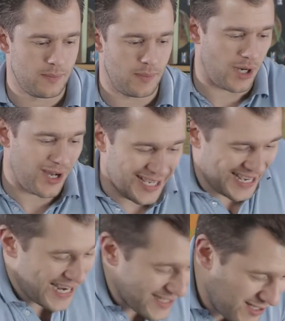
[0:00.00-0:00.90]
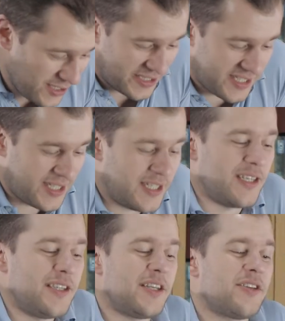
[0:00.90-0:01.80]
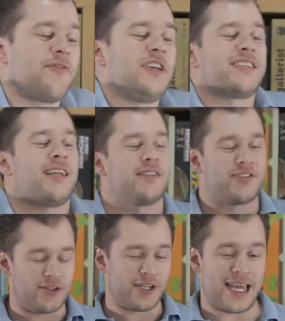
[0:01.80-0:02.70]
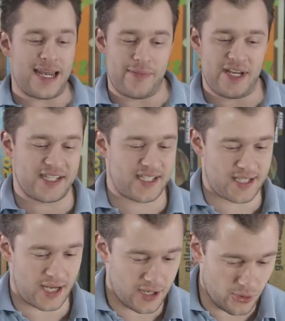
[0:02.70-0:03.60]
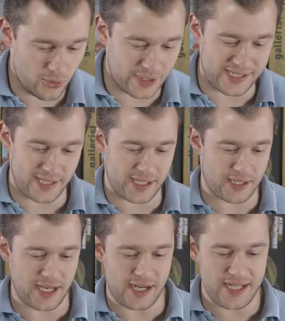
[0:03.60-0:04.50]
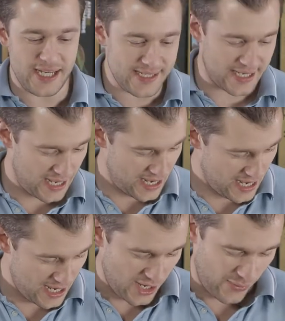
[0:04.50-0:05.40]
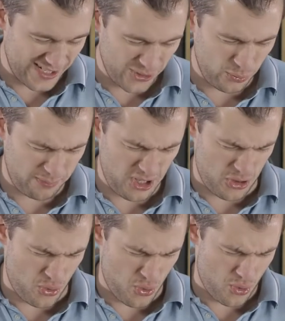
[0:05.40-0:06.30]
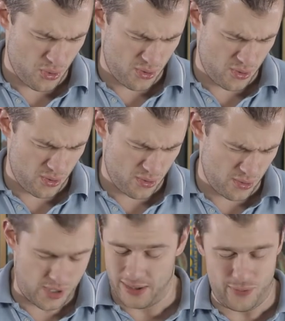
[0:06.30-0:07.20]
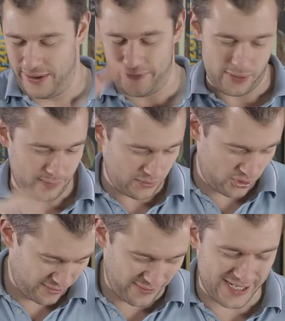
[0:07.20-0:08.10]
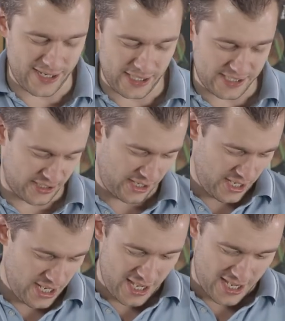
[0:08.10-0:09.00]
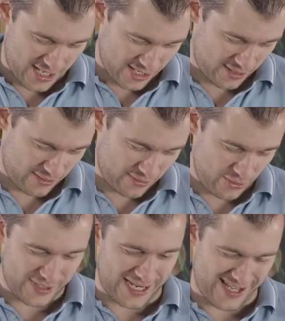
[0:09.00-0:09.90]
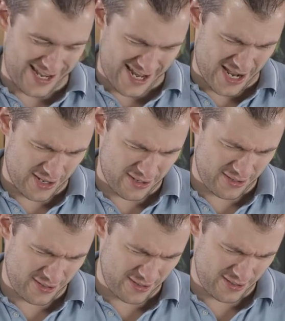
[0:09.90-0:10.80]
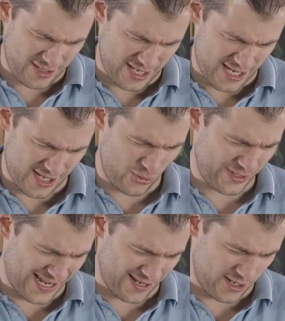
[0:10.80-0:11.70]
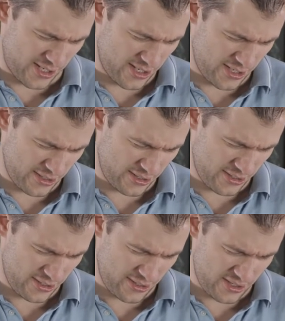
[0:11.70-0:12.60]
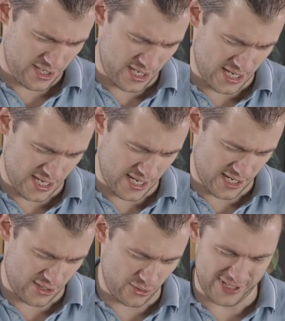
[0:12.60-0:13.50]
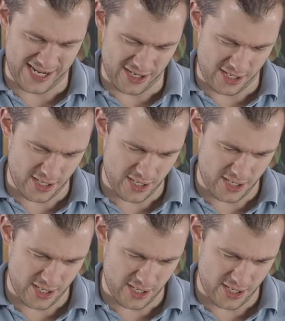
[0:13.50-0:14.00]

Ah, excellent! Another Vital Lacerda game, yes. Always like getting these. Why is it all blue? Ah, whatever, I'm sure I'll find out later. And who's that guy? And who's that guy? And who's that guy?